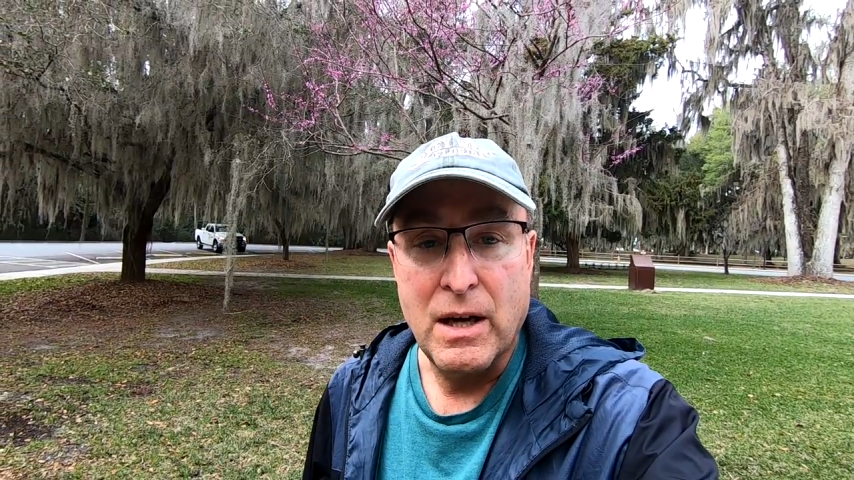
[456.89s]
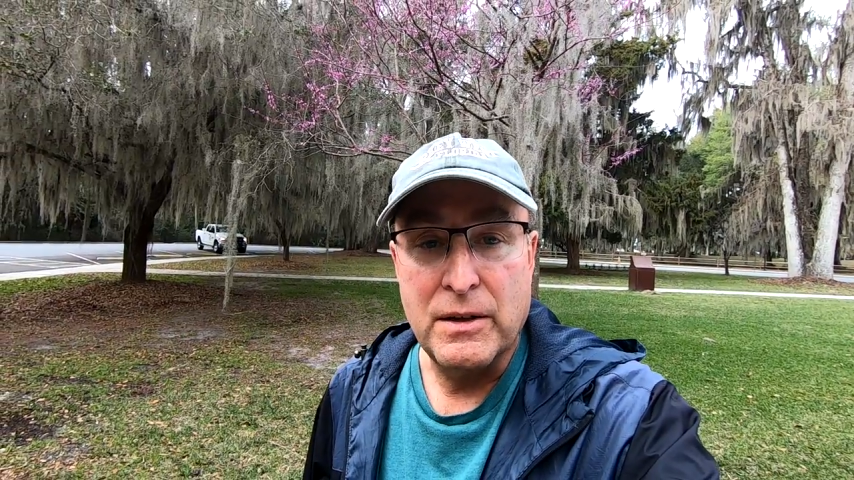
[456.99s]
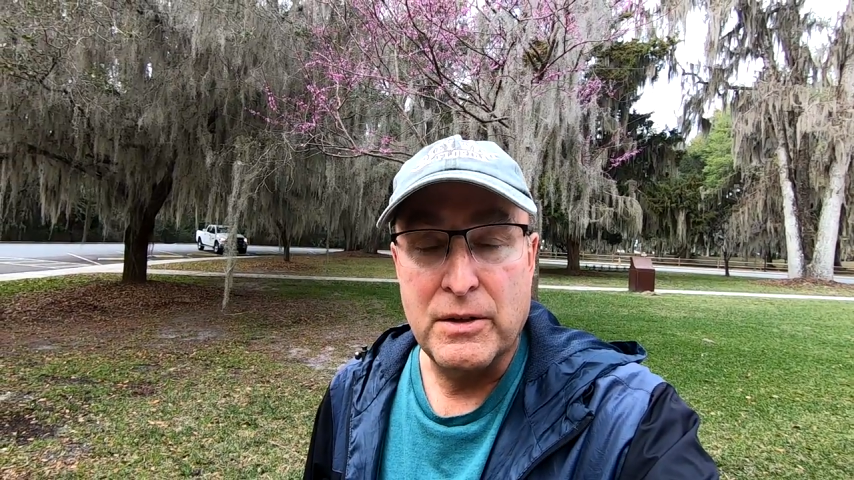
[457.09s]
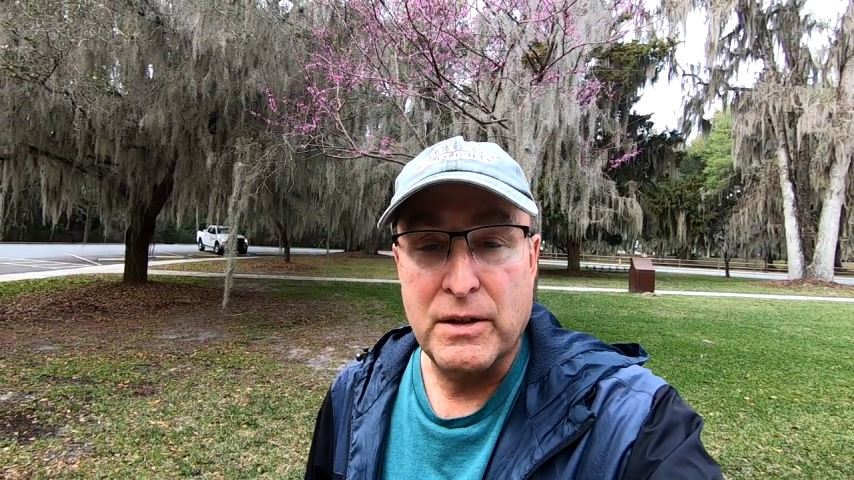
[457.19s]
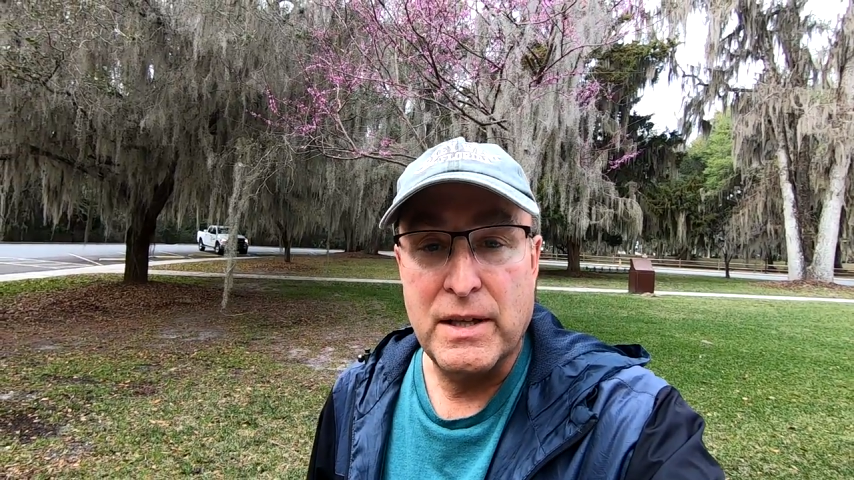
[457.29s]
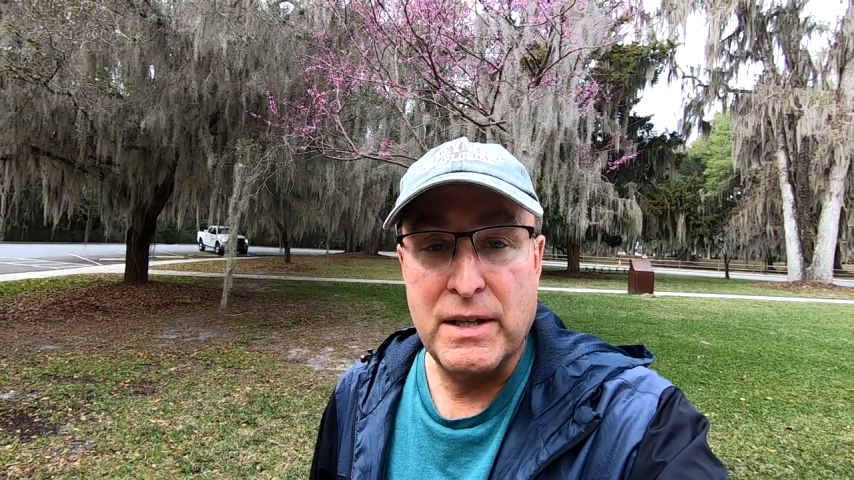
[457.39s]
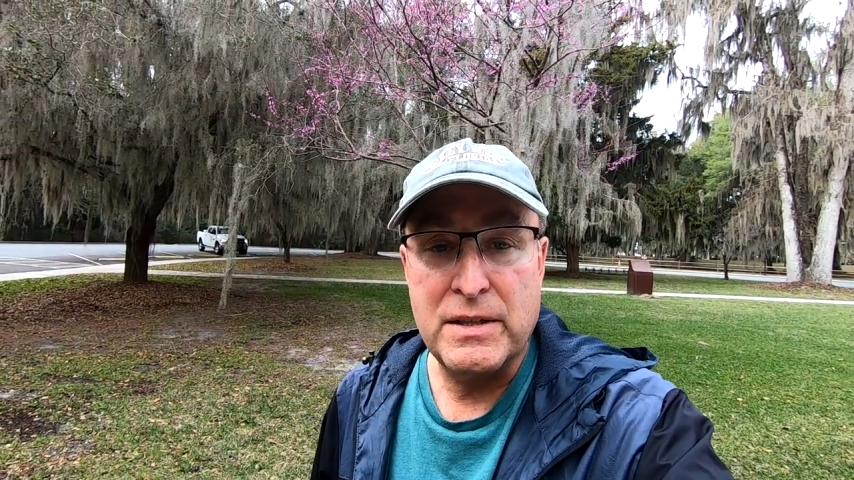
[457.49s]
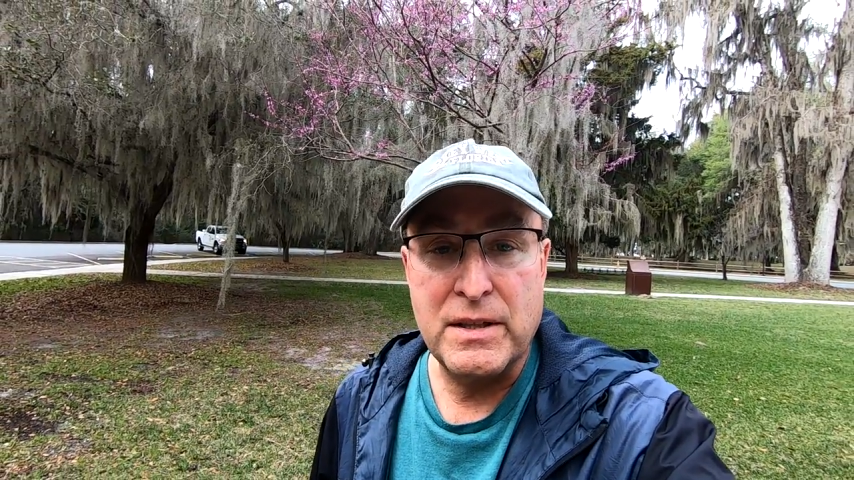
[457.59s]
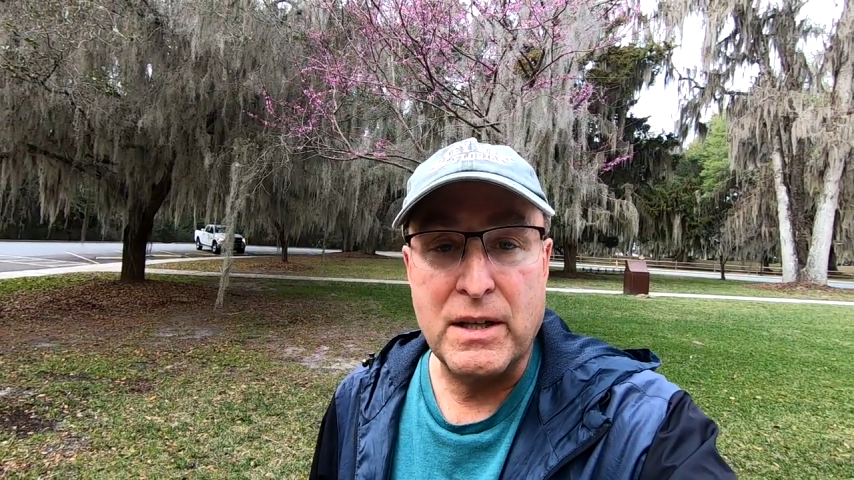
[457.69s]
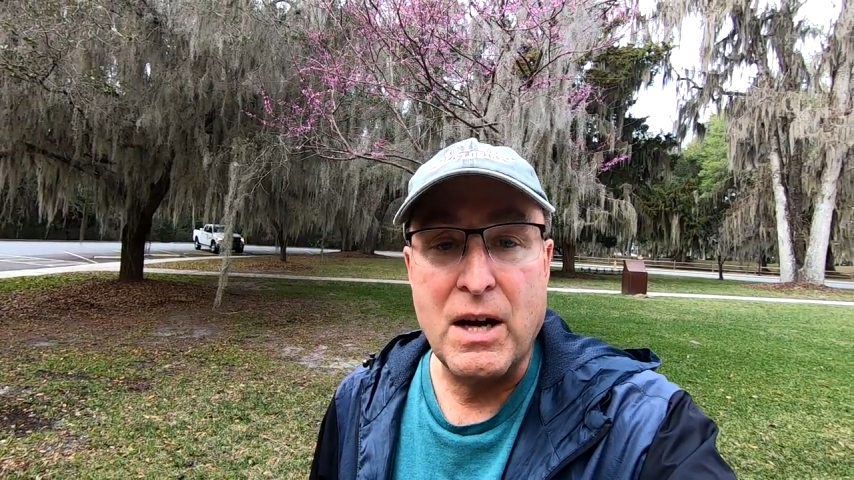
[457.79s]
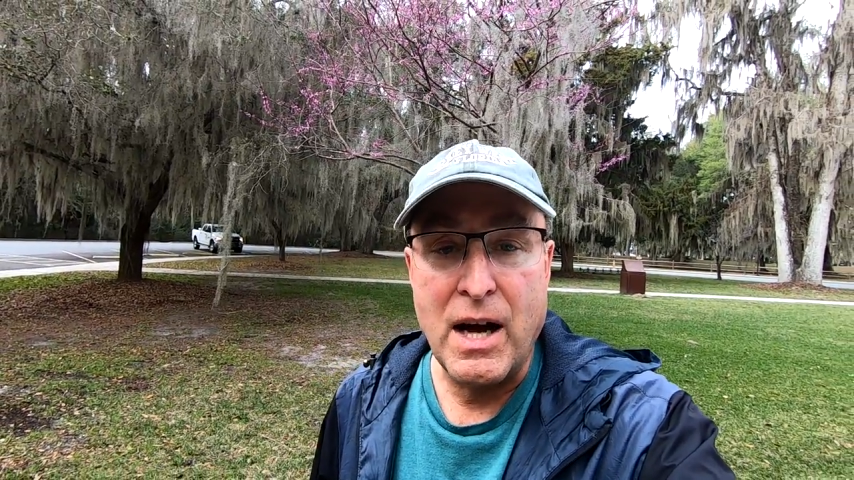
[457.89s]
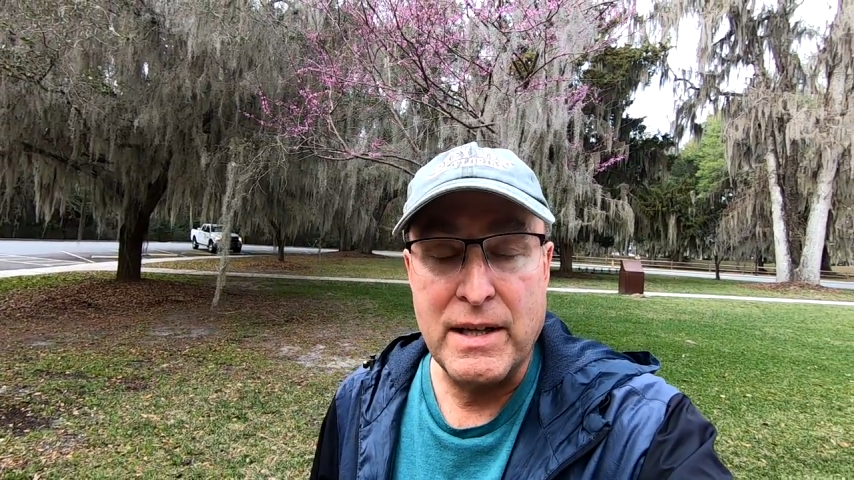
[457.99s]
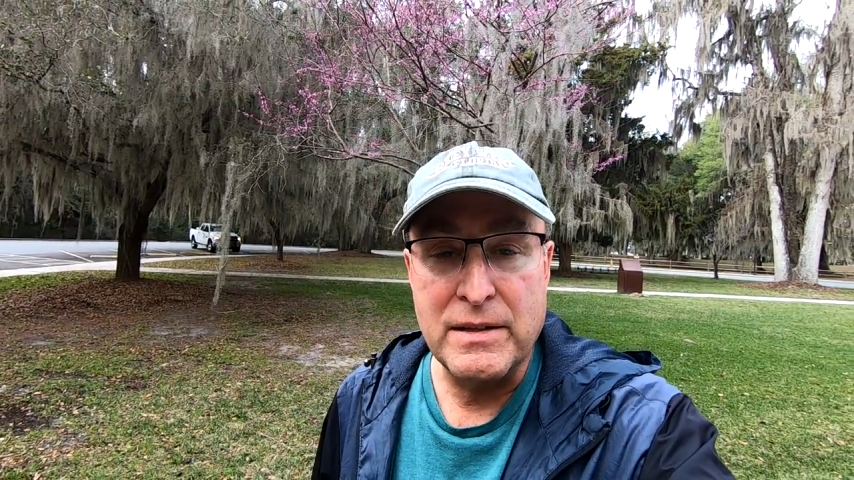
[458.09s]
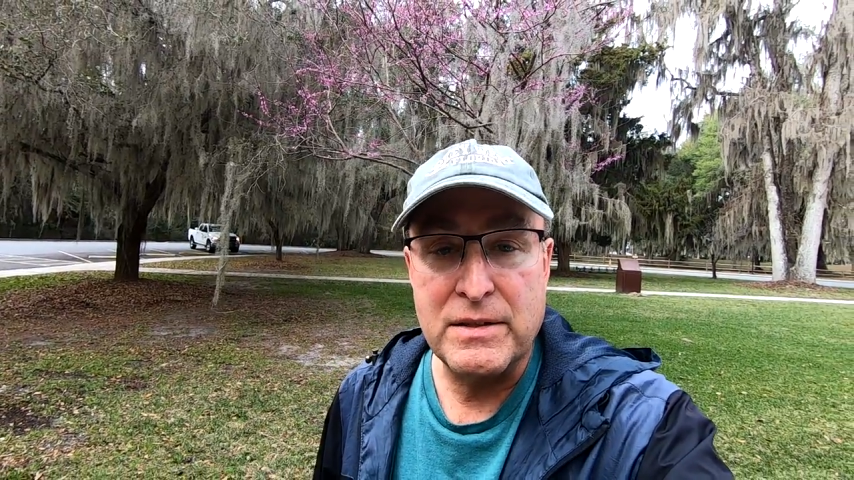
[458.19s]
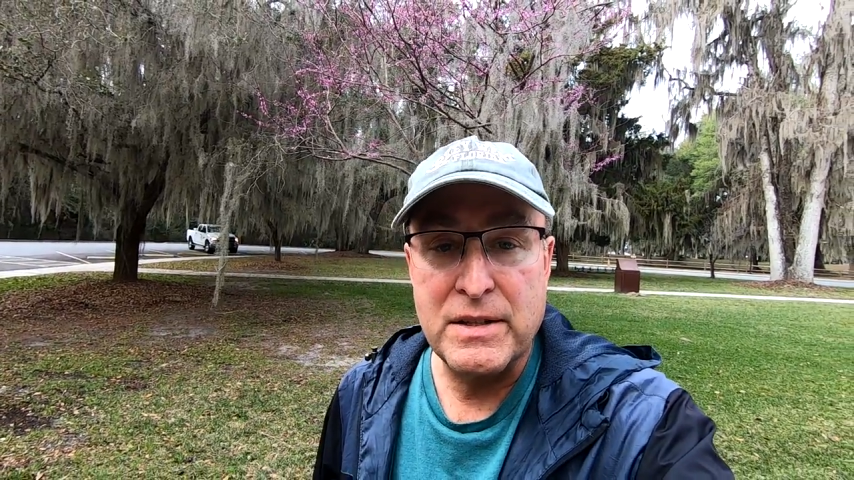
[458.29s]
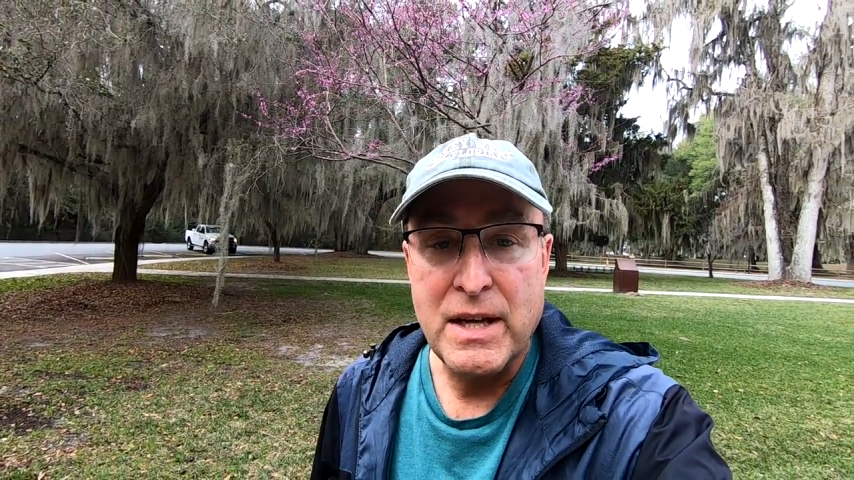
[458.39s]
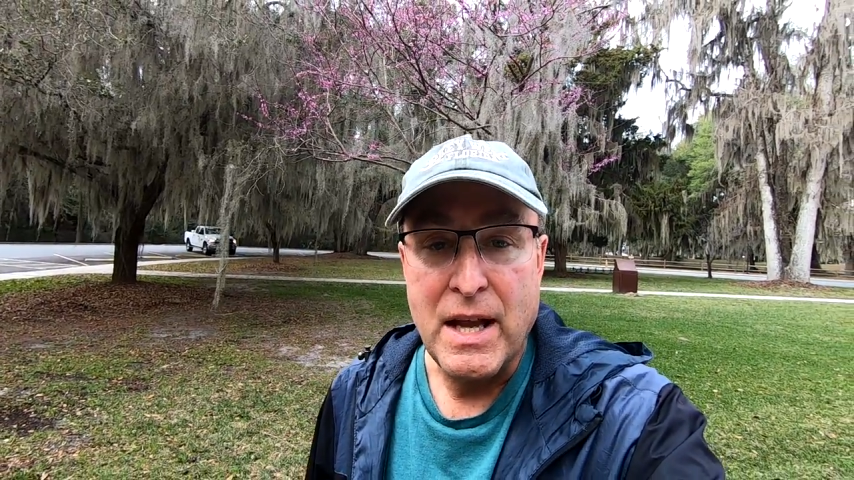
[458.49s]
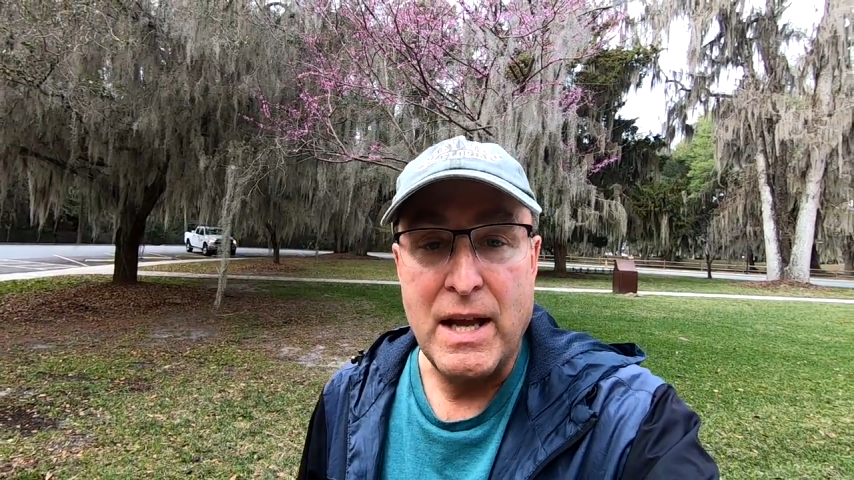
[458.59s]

under his uh, guidance,